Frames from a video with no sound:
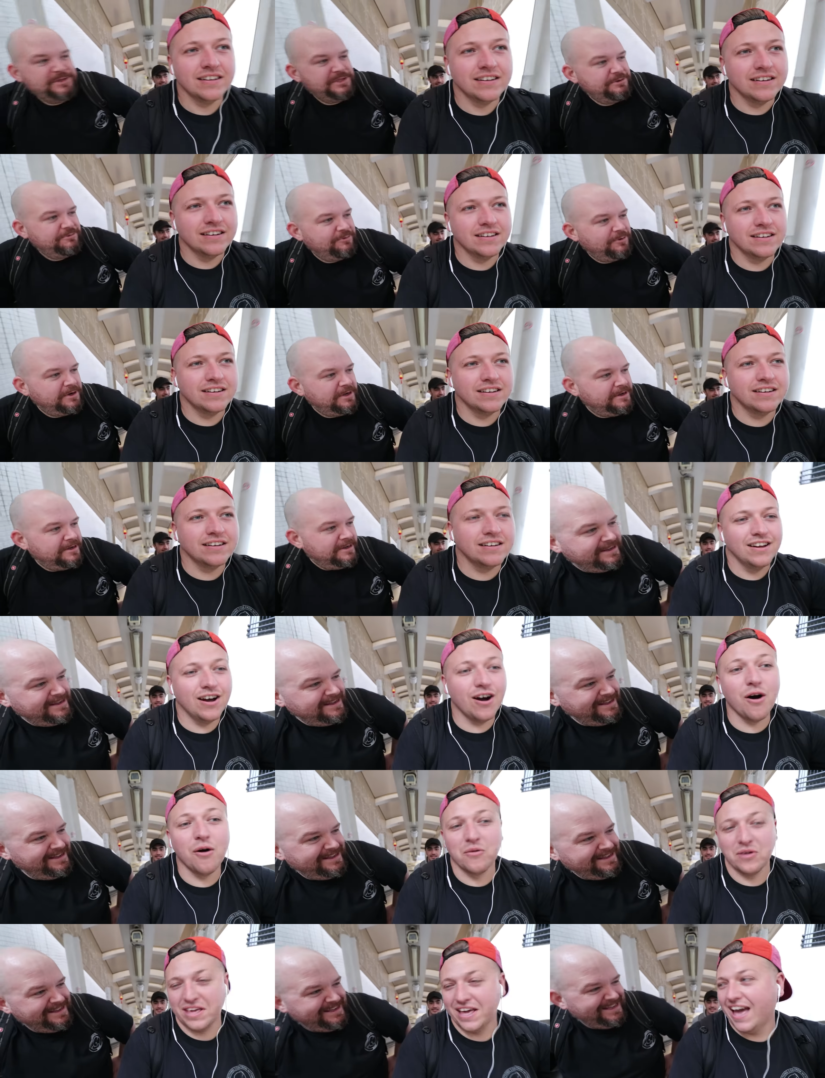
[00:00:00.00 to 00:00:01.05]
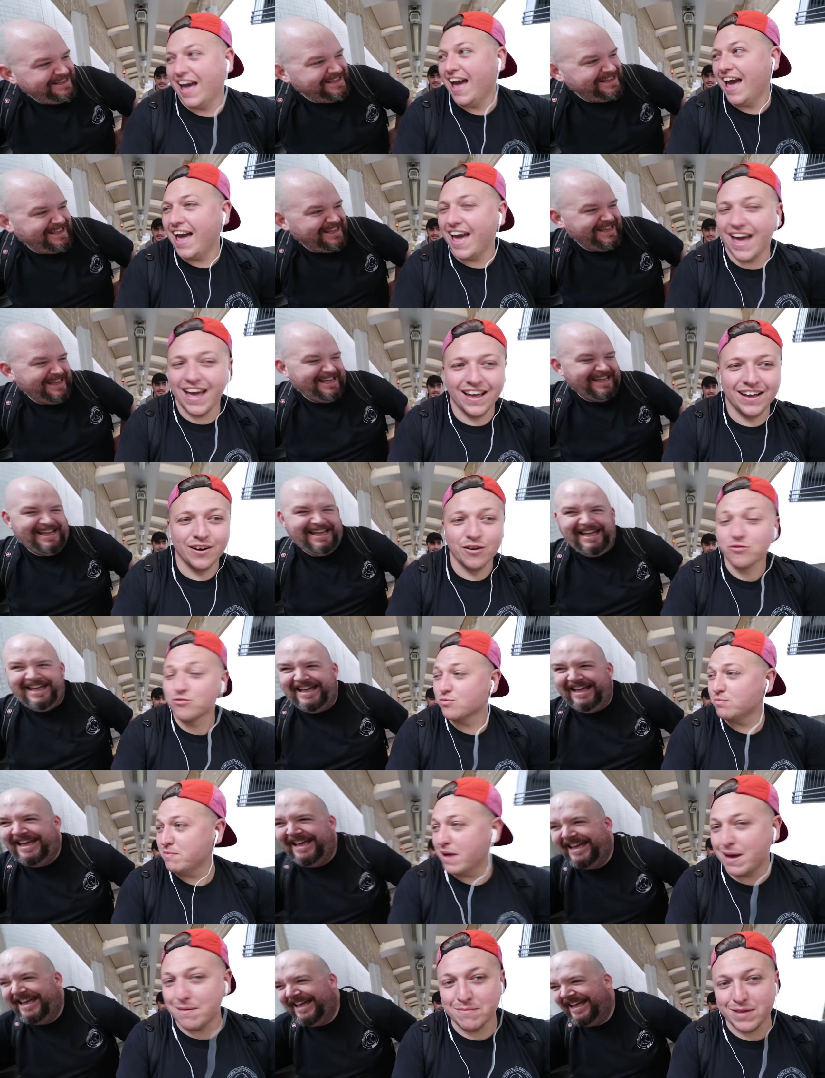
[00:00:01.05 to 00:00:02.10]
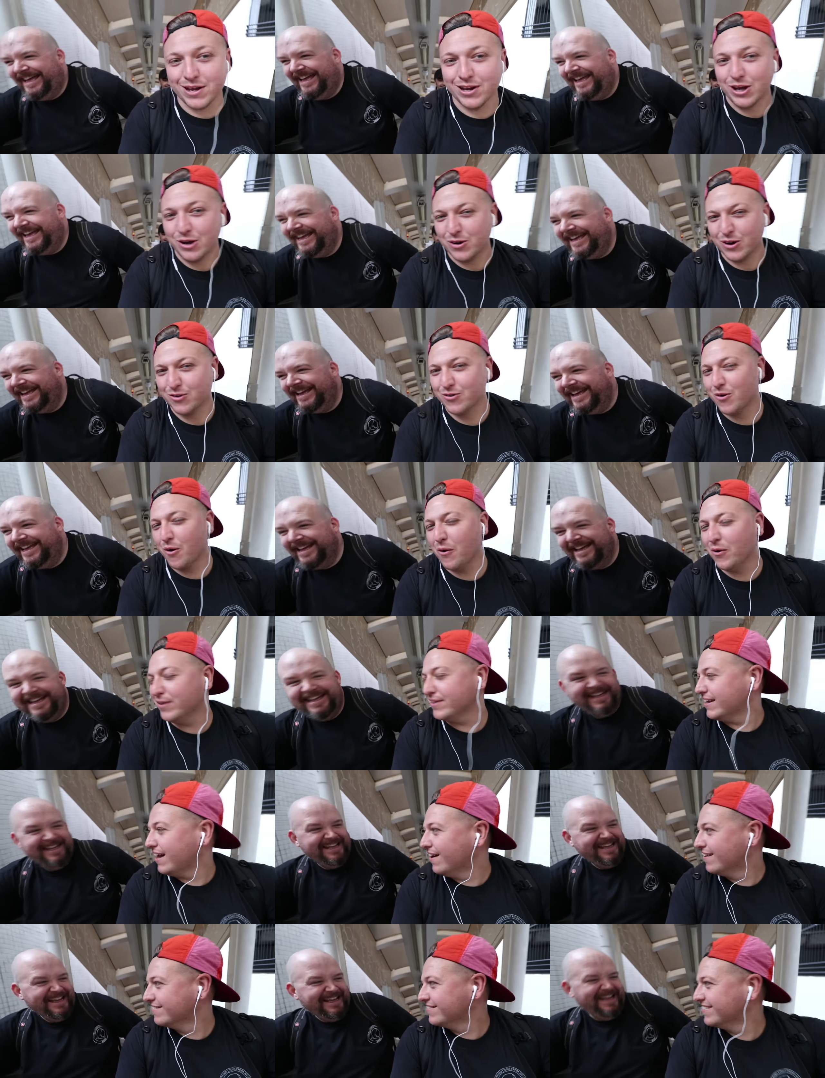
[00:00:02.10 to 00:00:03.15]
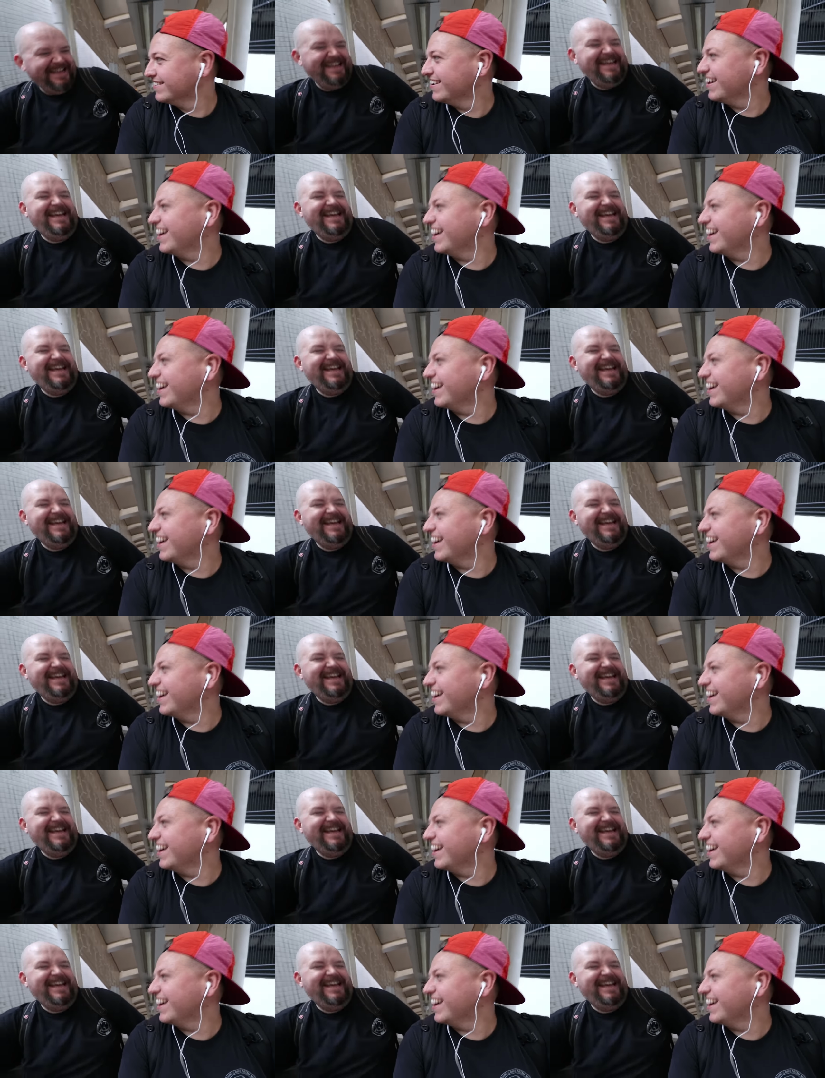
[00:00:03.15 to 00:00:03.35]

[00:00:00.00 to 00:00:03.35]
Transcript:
Speaker 1: We should run it. Oh yeah. Mate, me and you can roll down.